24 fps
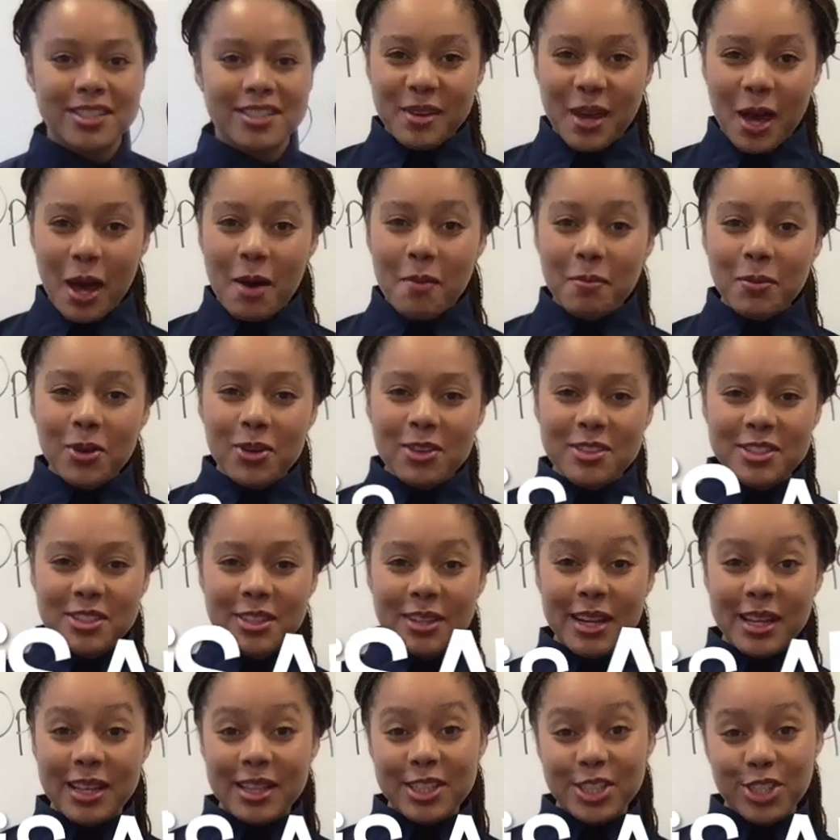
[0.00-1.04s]
Now I'm going to
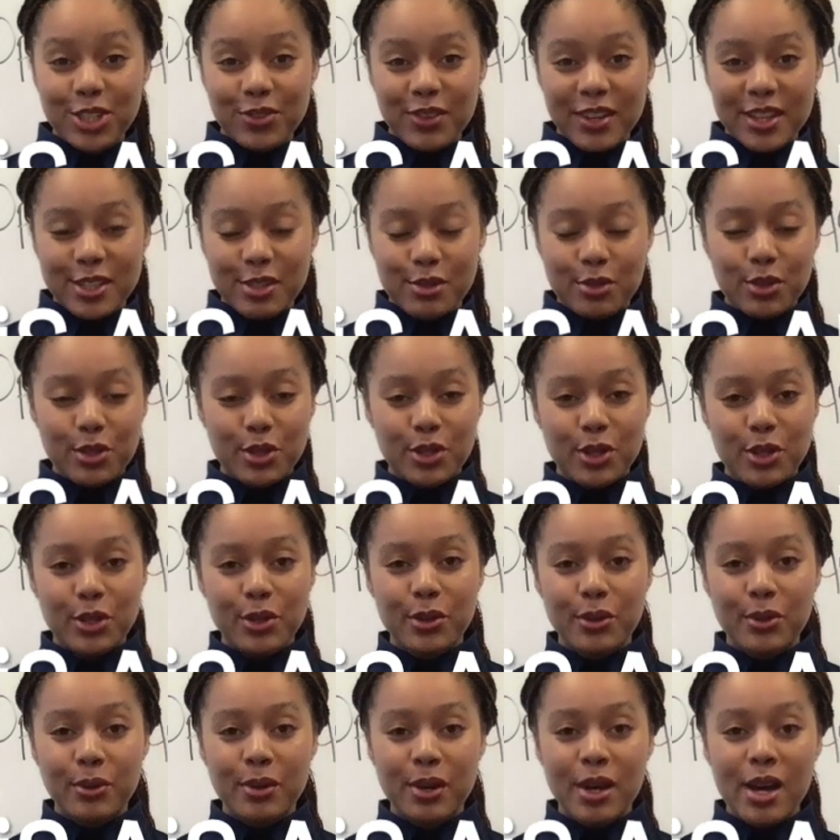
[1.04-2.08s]
illustrate to
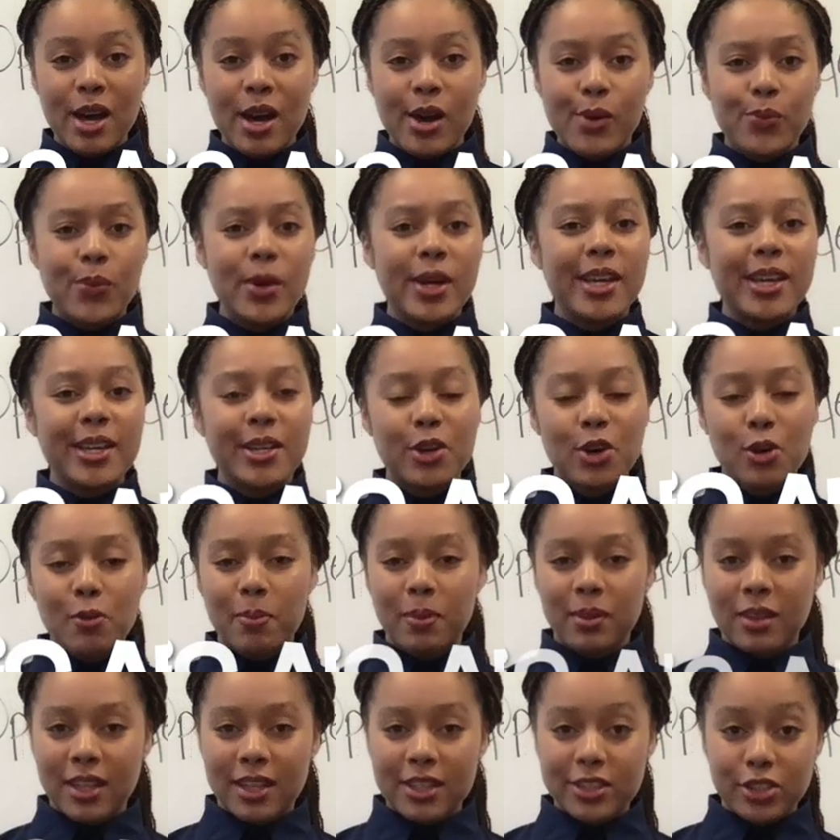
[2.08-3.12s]
you what an
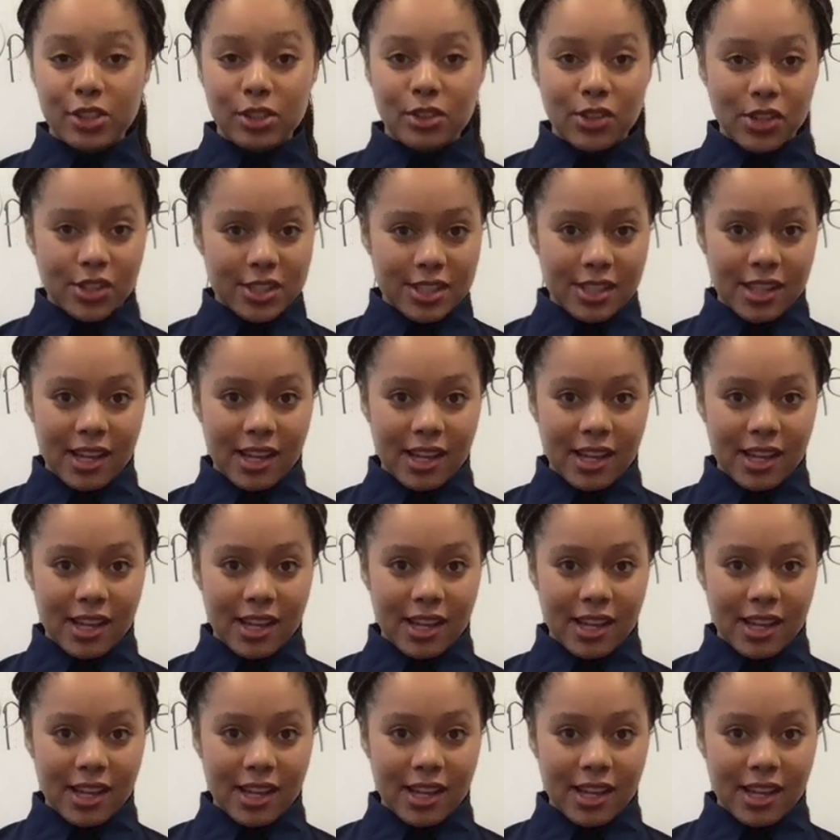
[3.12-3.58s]
open ledger looks